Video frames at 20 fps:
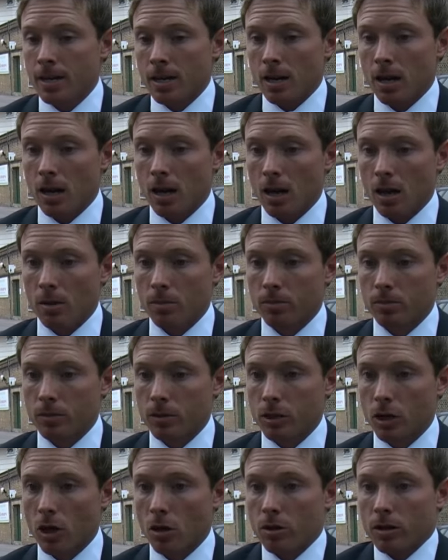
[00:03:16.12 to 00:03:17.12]
Um,
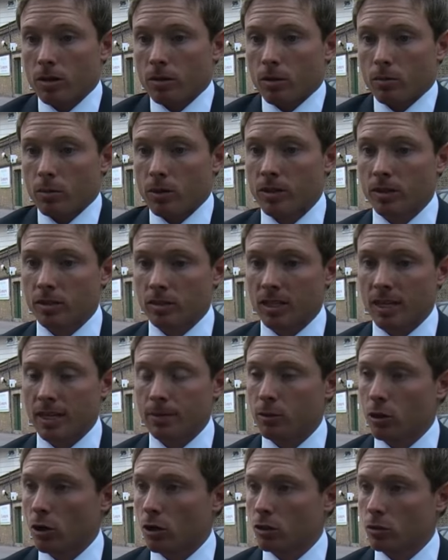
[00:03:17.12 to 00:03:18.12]
you know, and, and with this
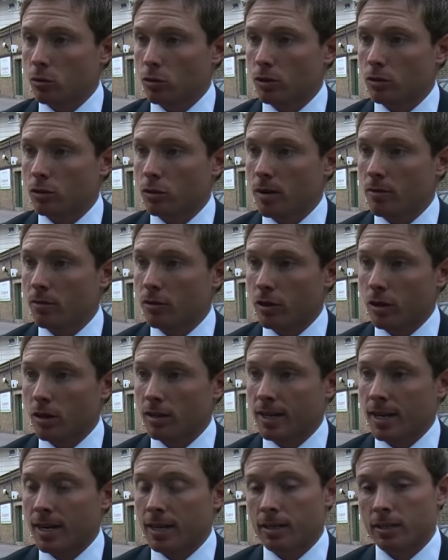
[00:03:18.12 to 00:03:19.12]
team, you know, I just want to do everything I
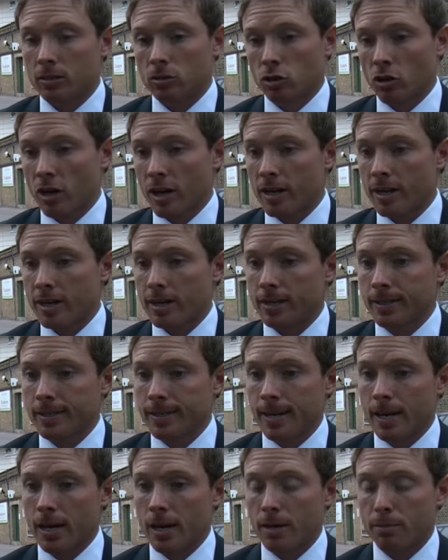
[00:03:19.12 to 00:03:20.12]
can in training
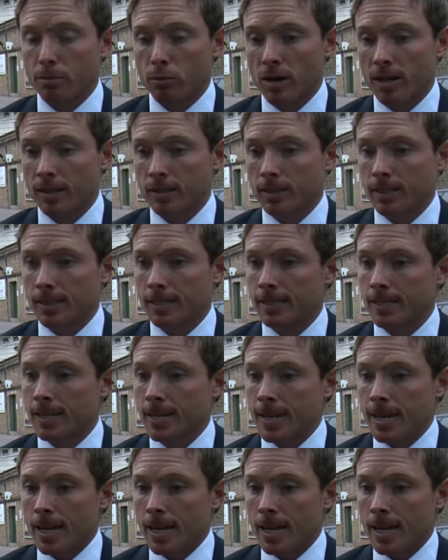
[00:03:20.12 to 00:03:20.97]
and uh, in practice,